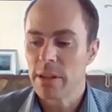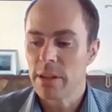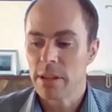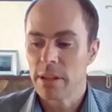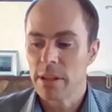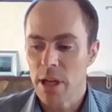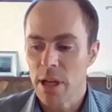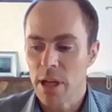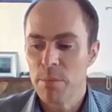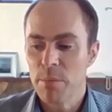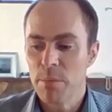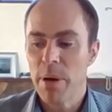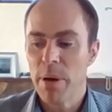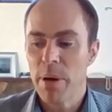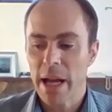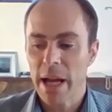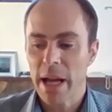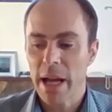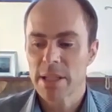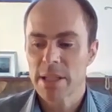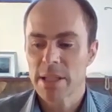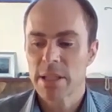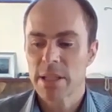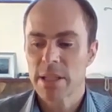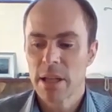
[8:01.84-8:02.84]
the
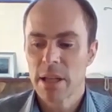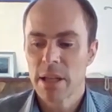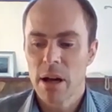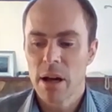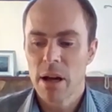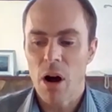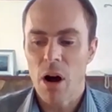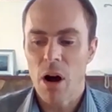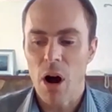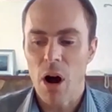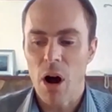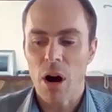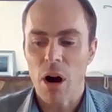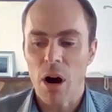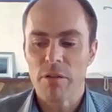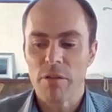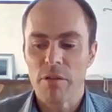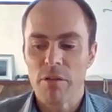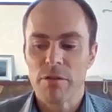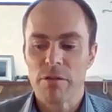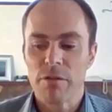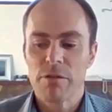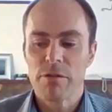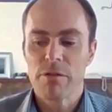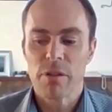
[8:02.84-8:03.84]
impact
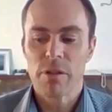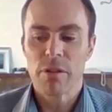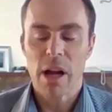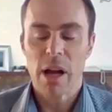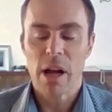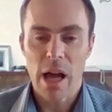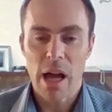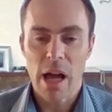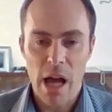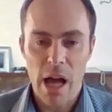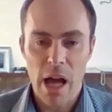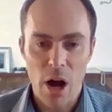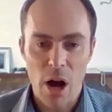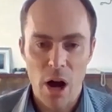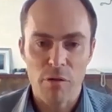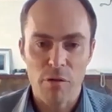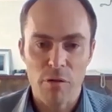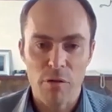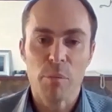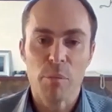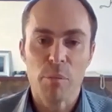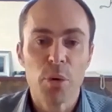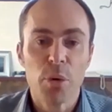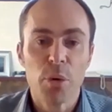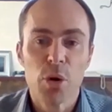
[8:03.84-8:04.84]
of
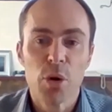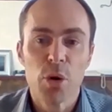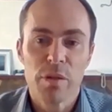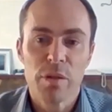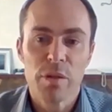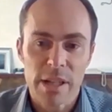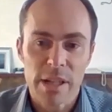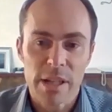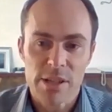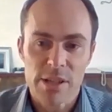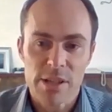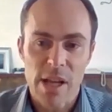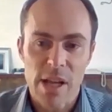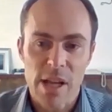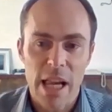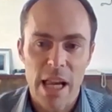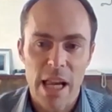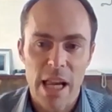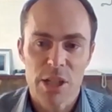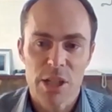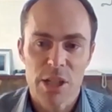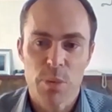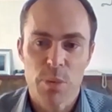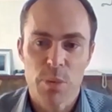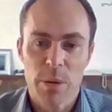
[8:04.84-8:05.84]
improving
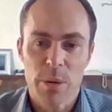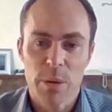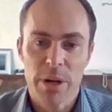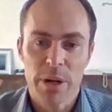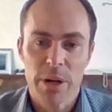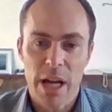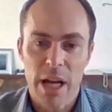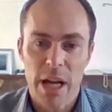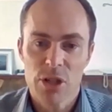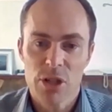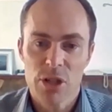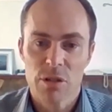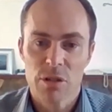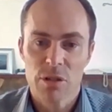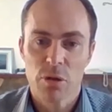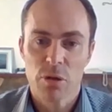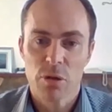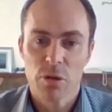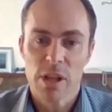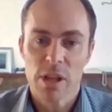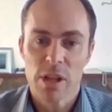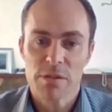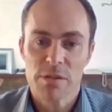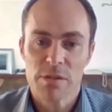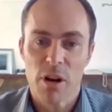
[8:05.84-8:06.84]
silage production
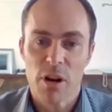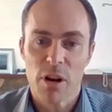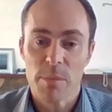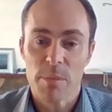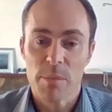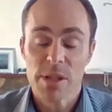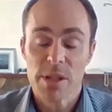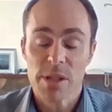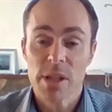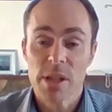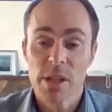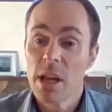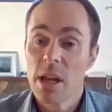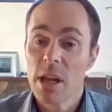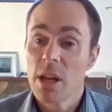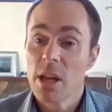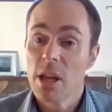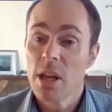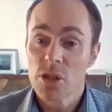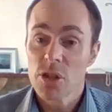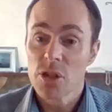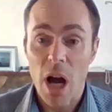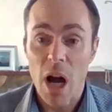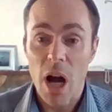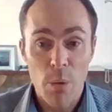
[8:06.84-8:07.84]
for these farmers.
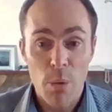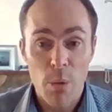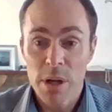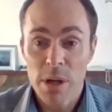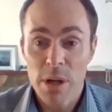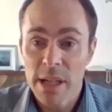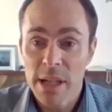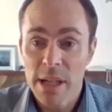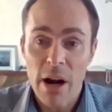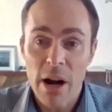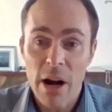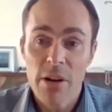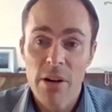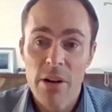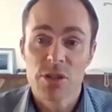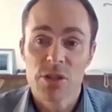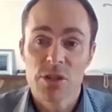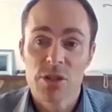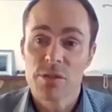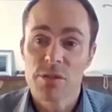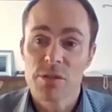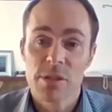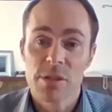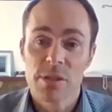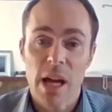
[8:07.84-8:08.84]
So I would
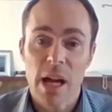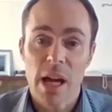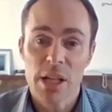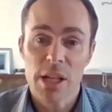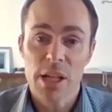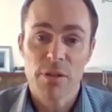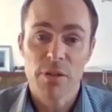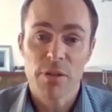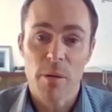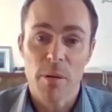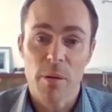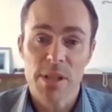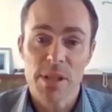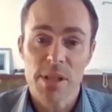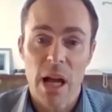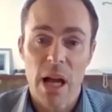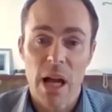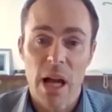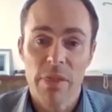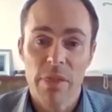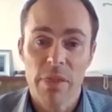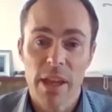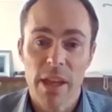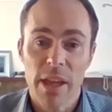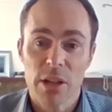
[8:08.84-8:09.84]
encourage silage farmers
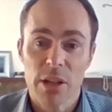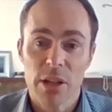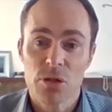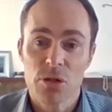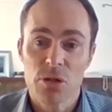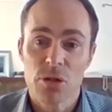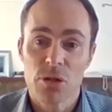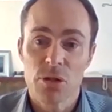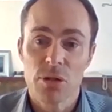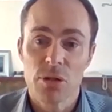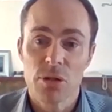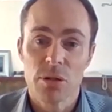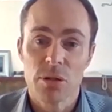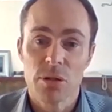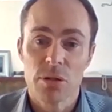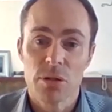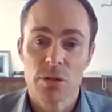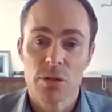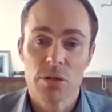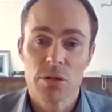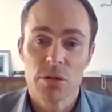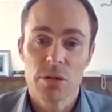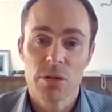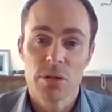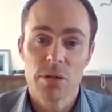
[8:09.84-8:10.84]
out there to
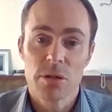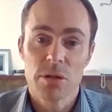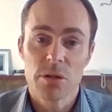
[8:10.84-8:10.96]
